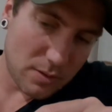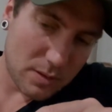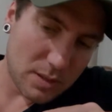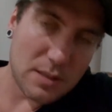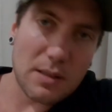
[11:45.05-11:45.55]
It's
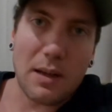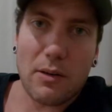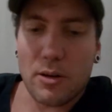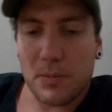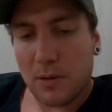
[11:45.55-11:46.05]
just how
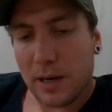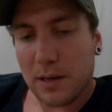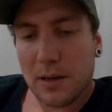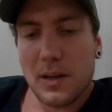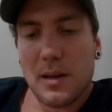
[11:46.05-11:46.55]
I operate,
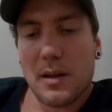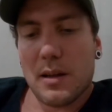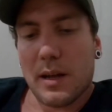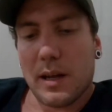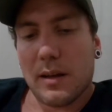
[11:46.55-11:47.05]

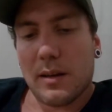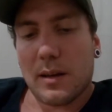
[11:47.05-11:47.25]
and